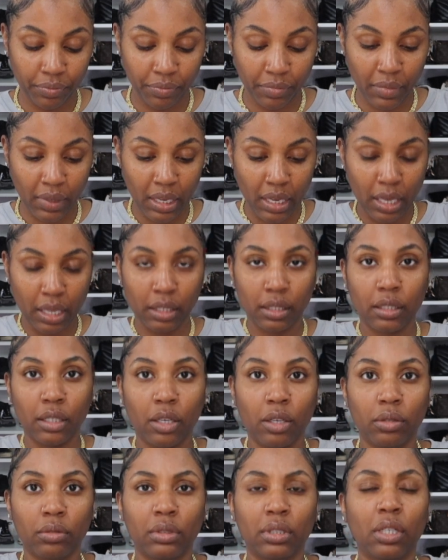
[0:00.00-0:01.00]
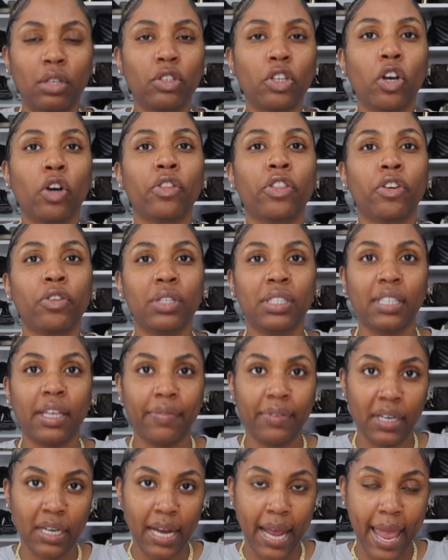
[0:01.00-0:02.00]
Yeah, so, oh no,
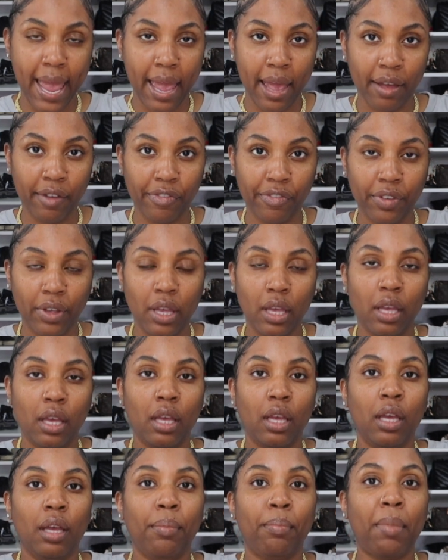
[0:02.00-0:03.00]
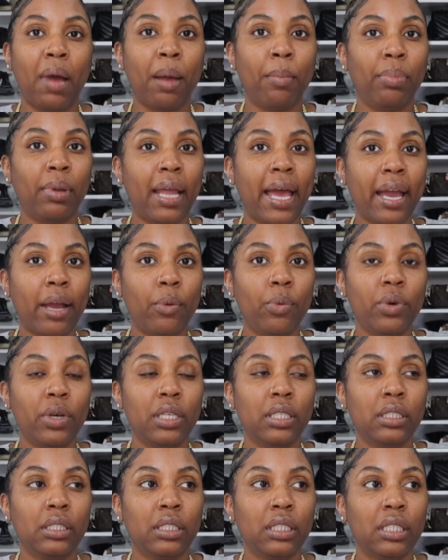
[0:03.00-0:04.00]
37 and a half. My black
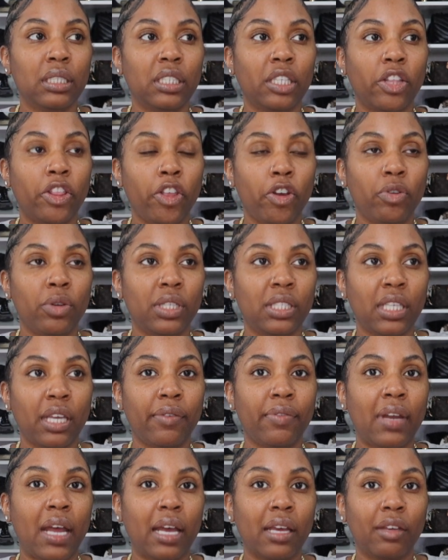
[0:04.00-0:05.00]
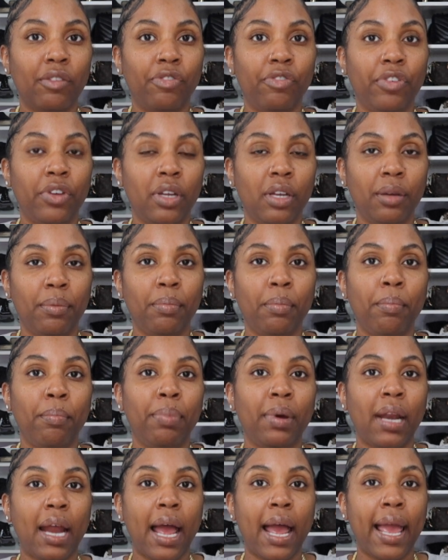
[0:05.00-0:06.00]
ones is a 37. I can fit them,
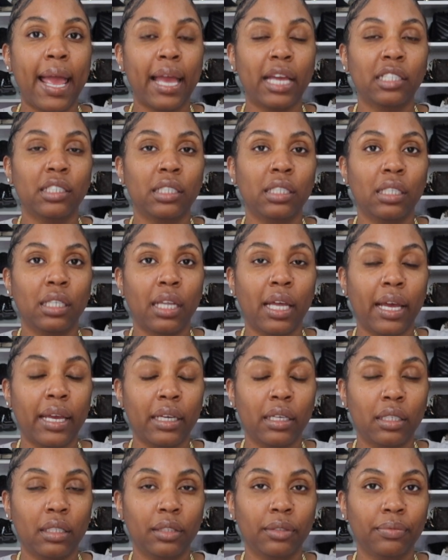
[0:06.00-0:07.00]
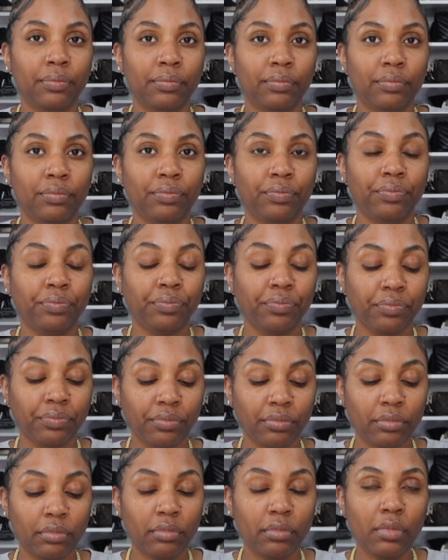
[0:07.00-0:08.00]
but I actually like
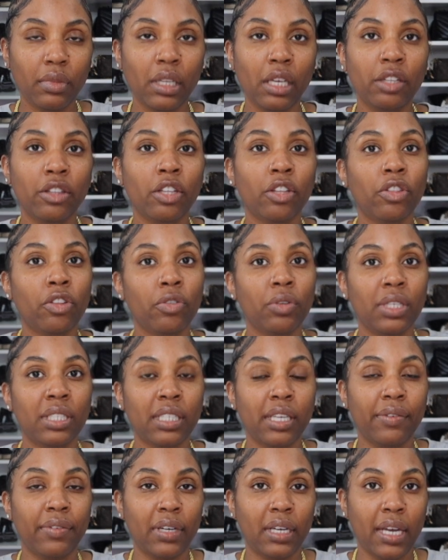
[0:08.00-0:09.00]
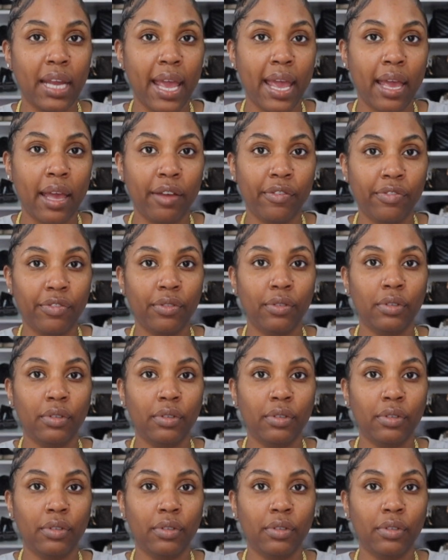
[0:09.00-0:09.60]
the 37 and a half